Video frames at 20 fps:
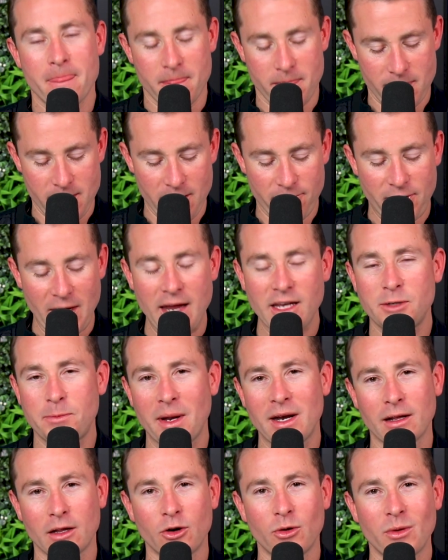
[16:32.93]
if they
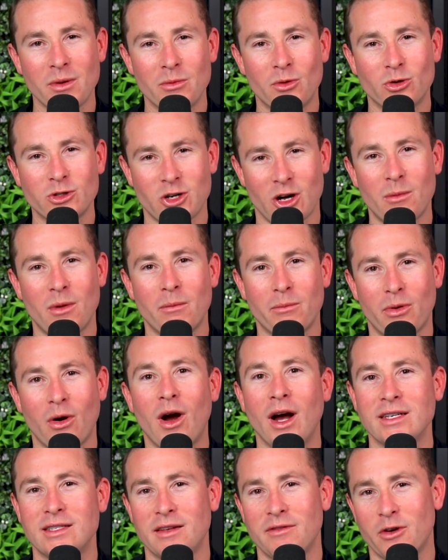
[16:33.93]
spend a little bit more time on
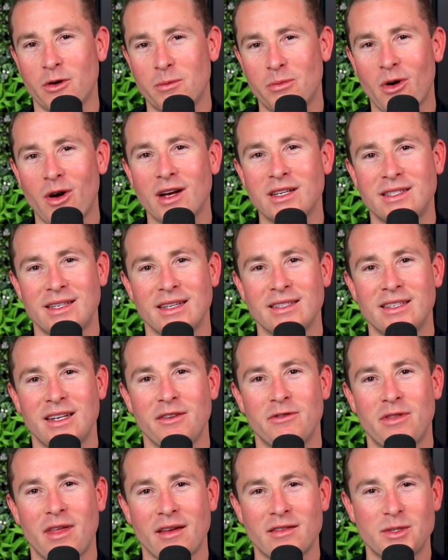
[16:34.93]
price, they're very price sensitive.
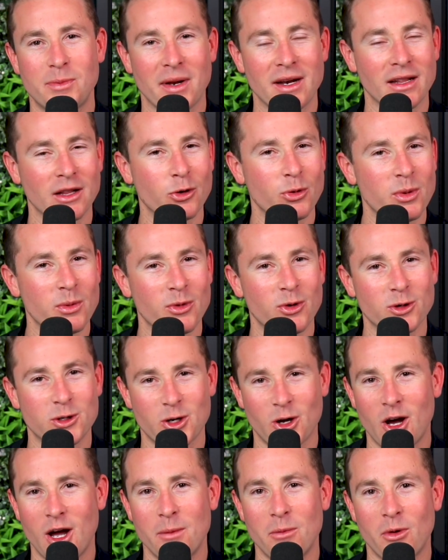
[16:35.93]
If they spend a little bit more
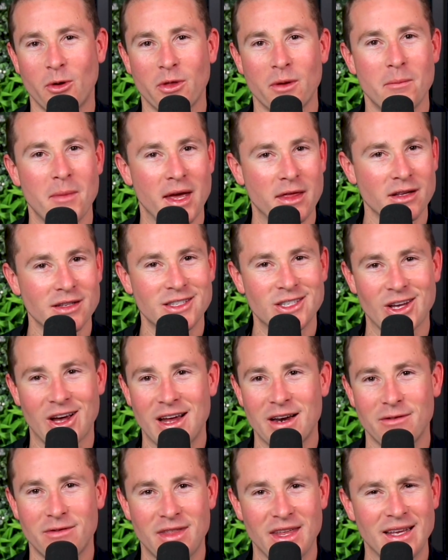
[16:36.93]
time on the method
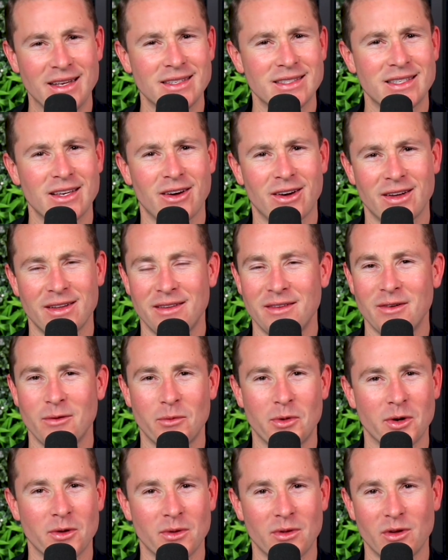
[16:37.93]
side of things,
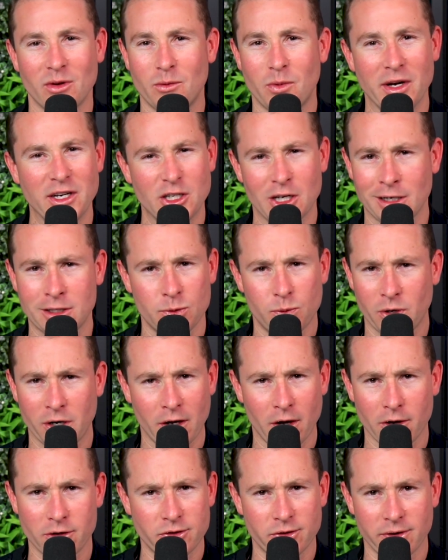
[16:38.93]
look, we just want to
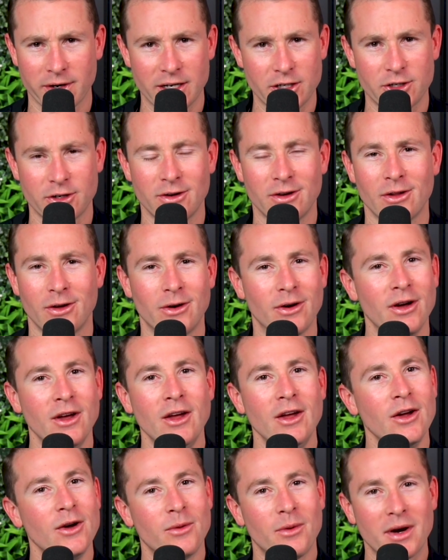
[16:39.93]
go traditional or
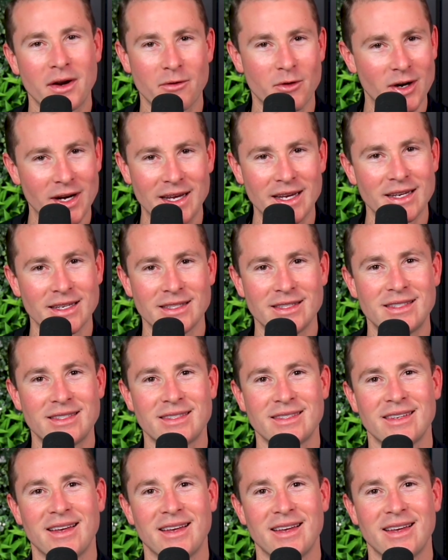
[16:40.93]
whatever it is.